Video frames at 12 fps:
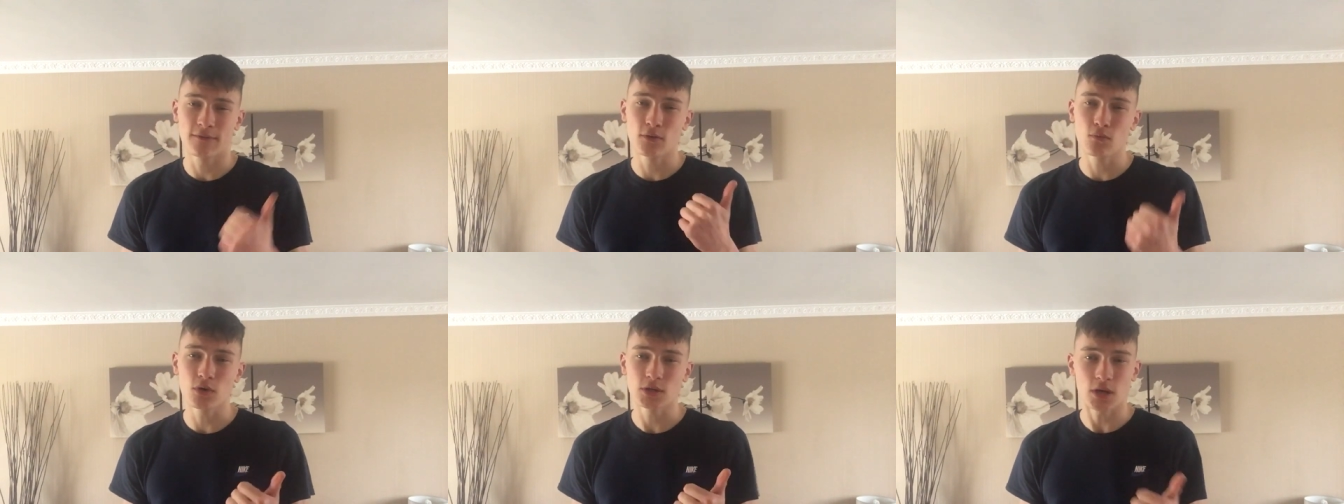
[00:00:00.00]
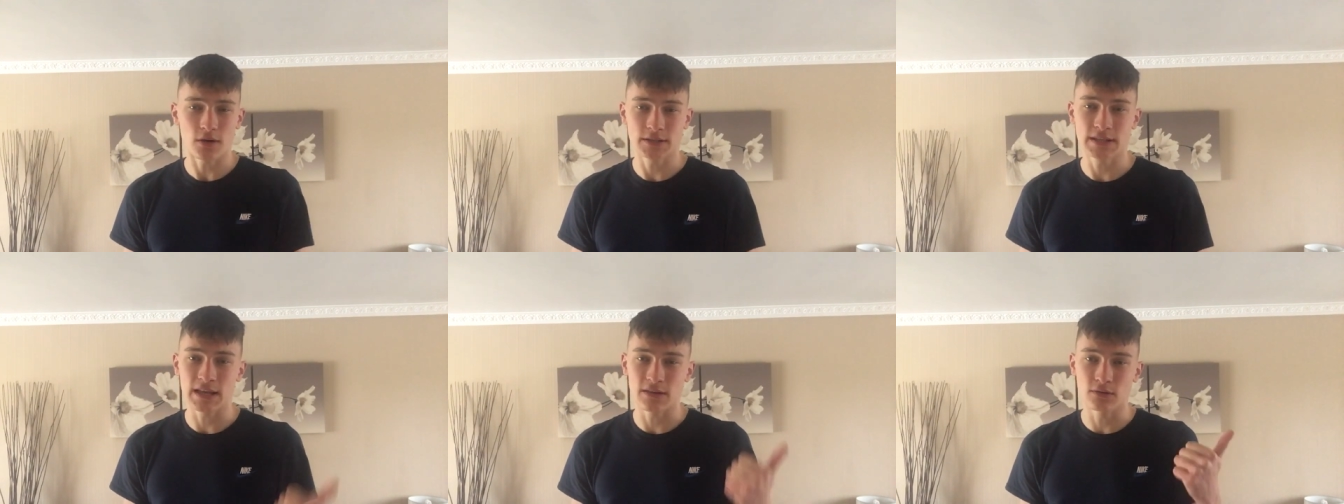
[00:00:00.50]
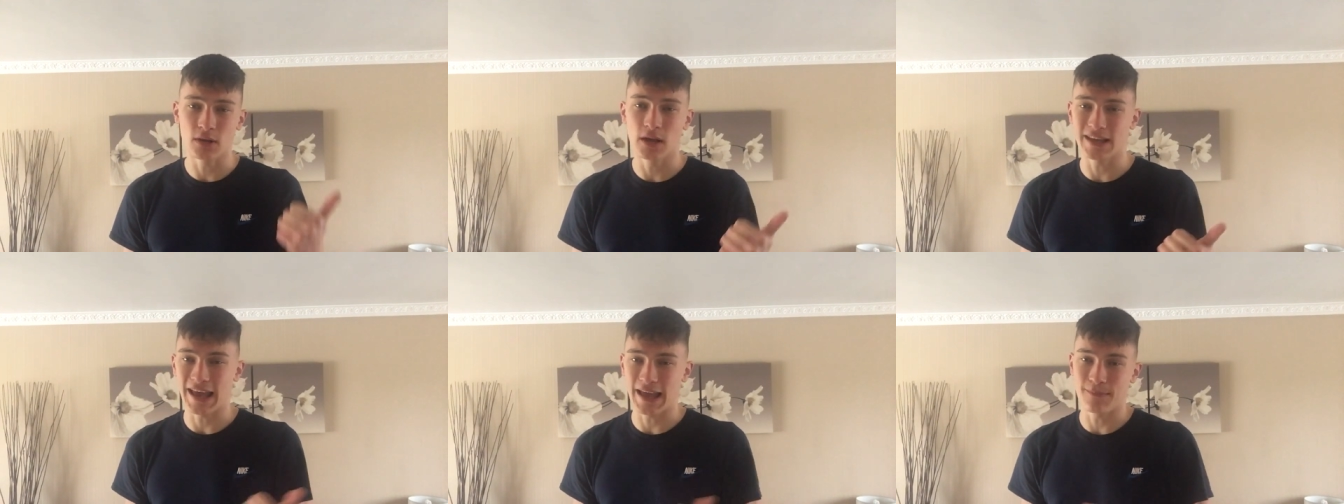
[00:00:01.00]
If you watch RSD and you
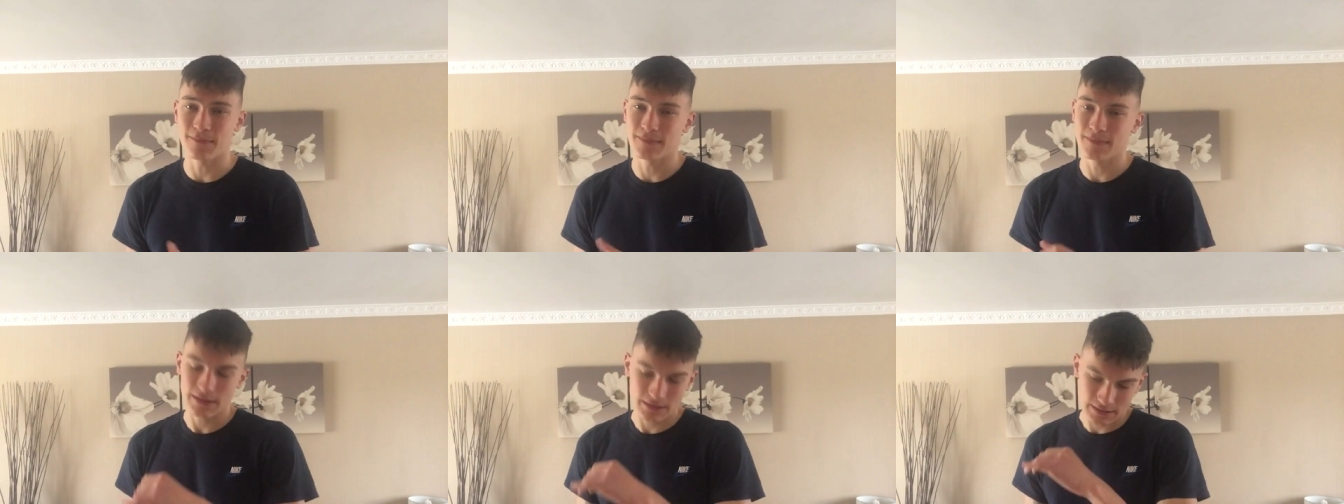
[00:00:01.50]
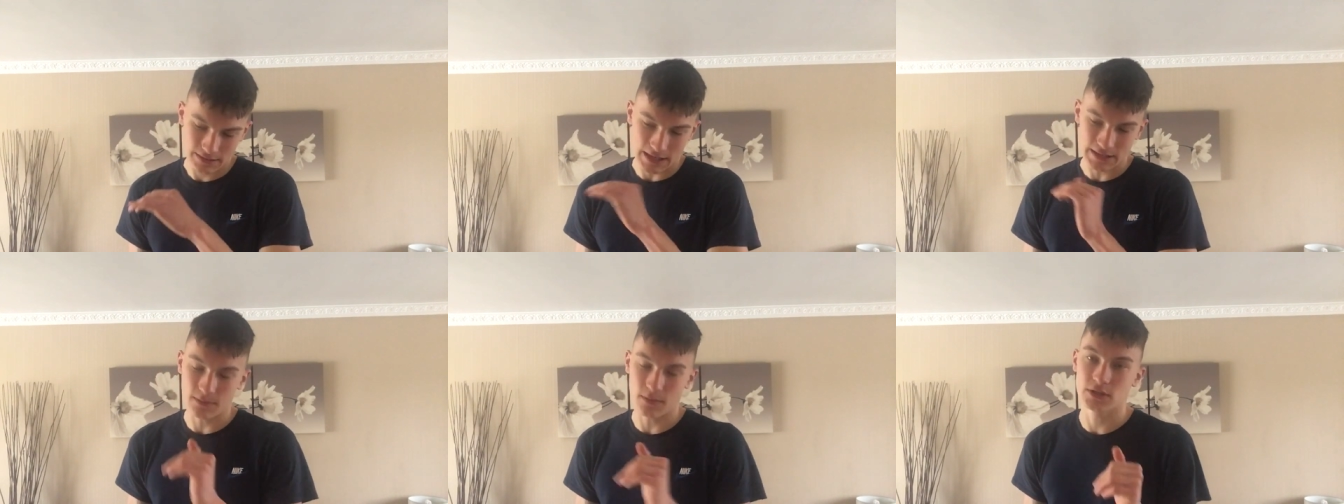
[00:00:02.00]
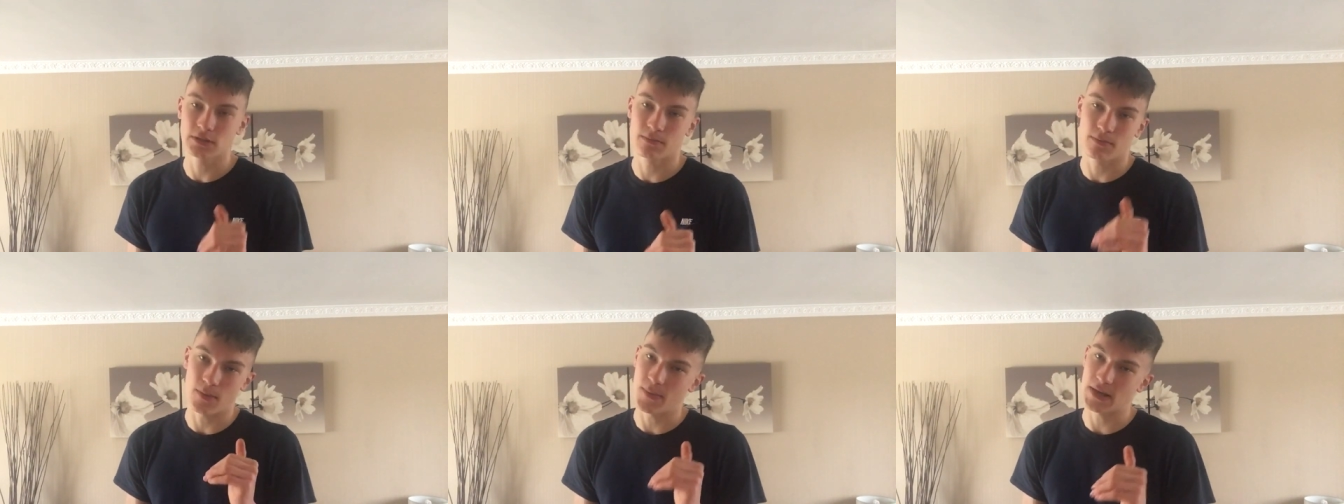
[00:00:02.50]
learn game, that's
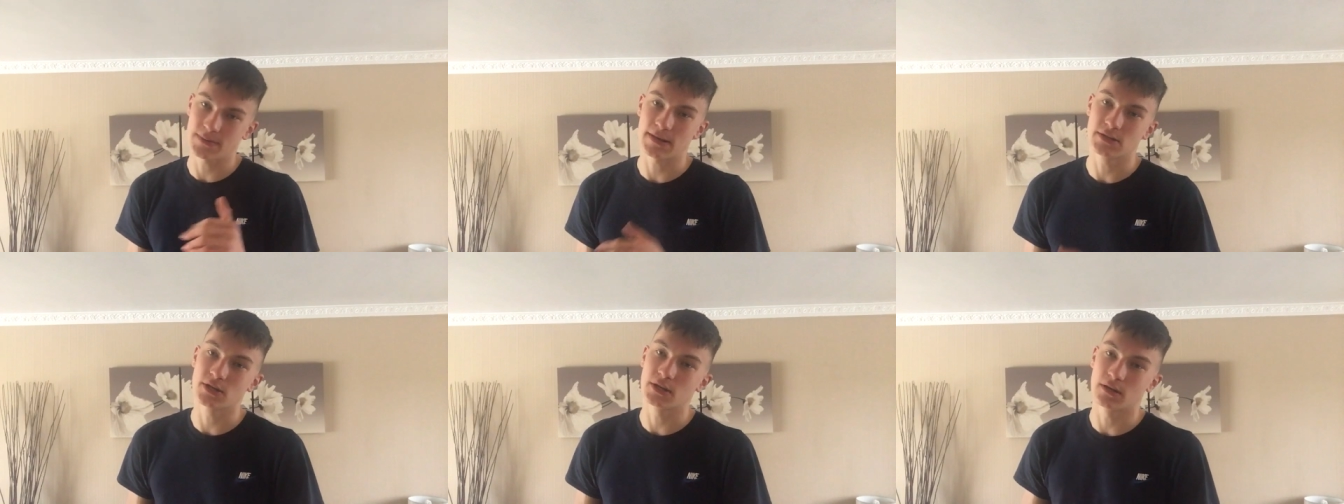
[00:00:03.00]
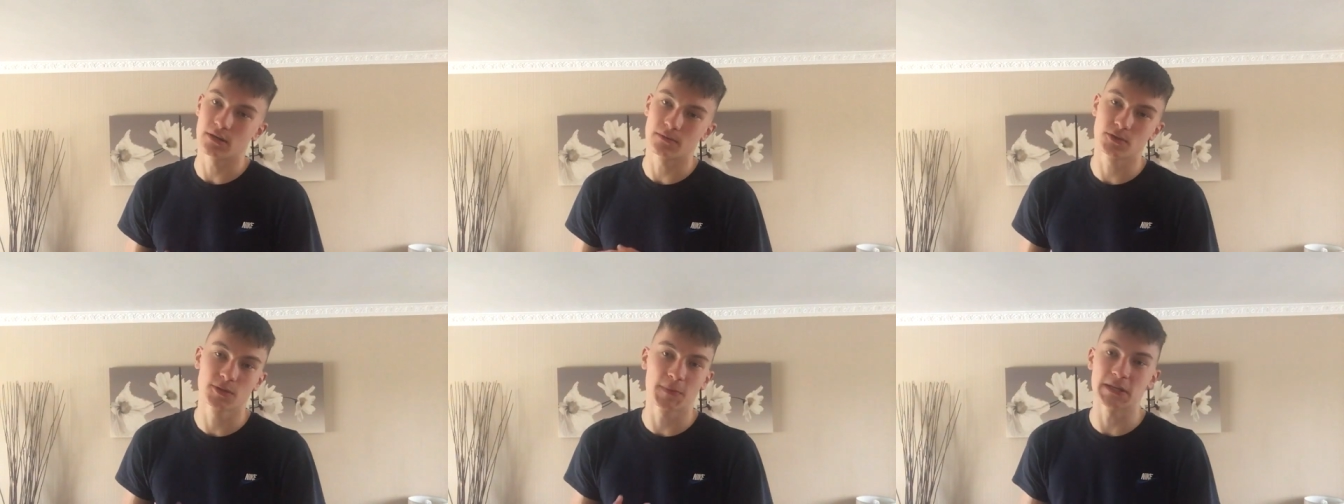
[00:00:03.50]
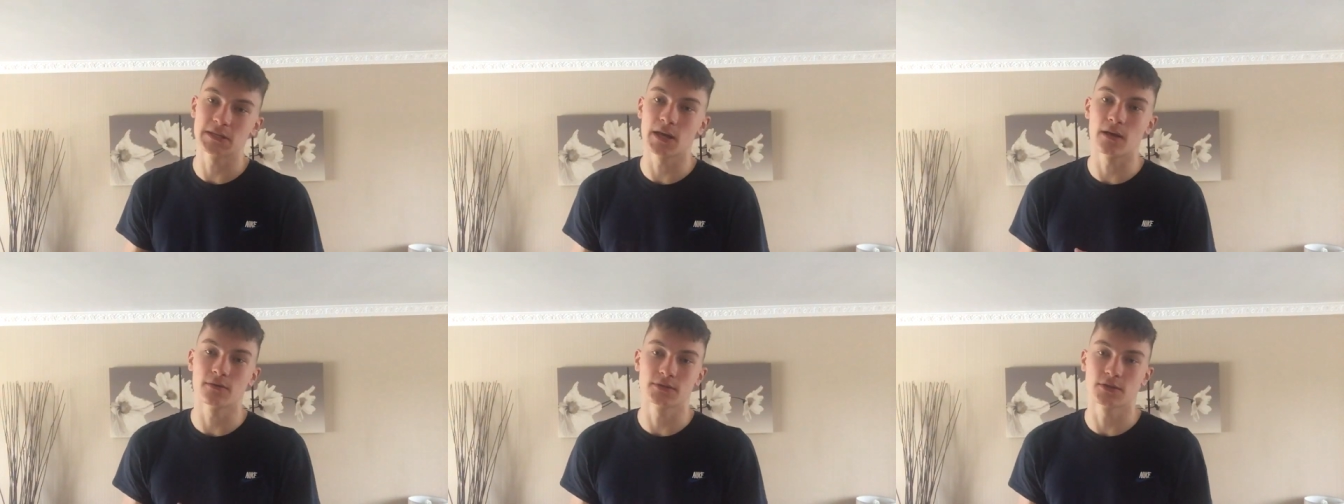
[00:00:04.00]
the best place you're going to speak to
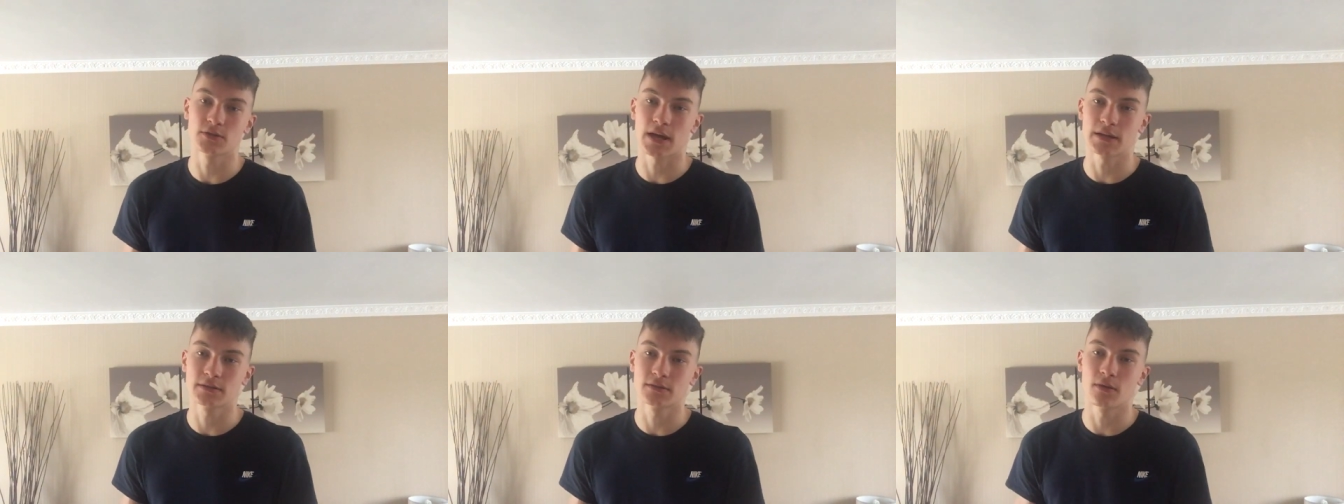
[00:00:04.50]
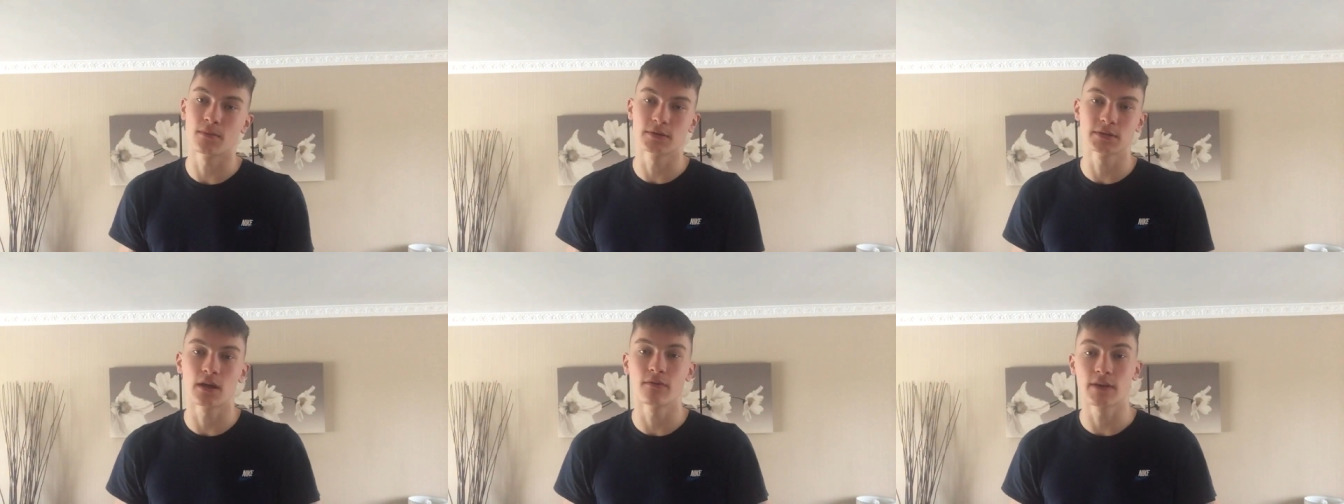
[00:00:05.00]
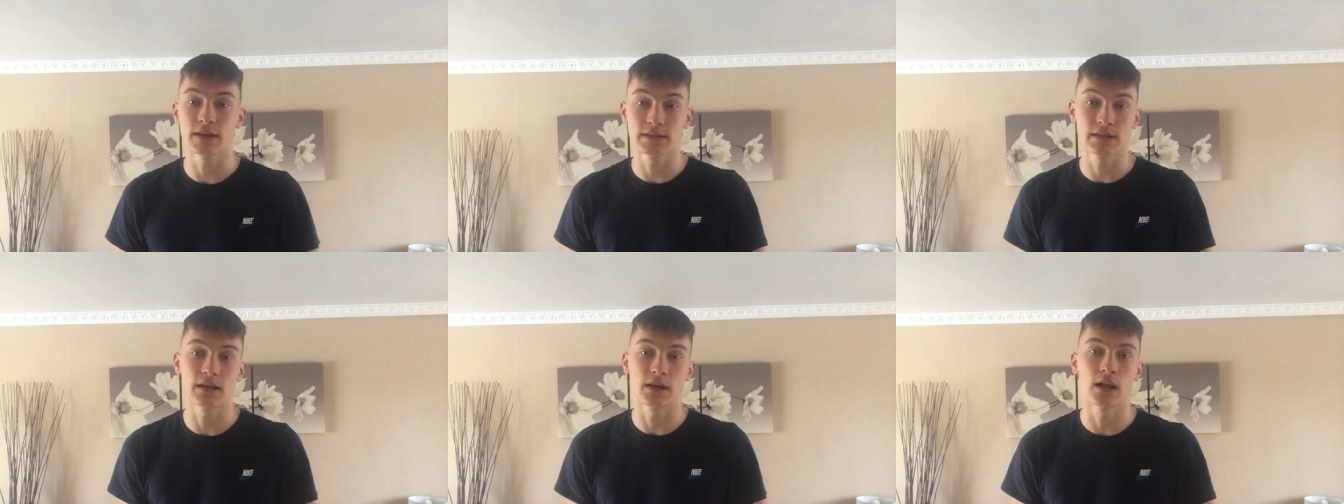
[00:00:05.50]
girls and attract them and stuff
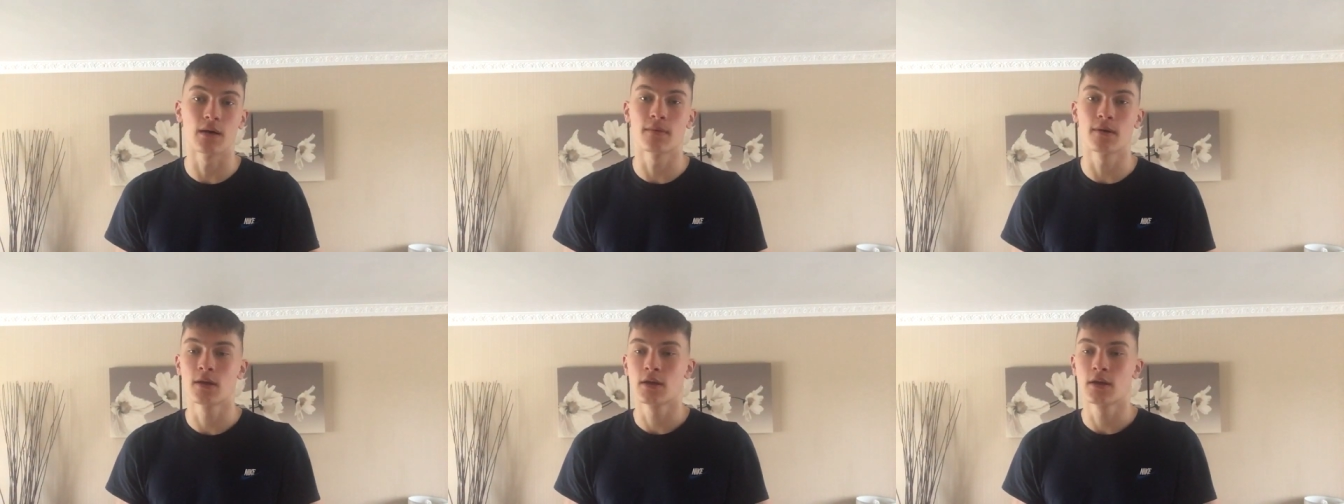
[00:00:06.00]
is in their club.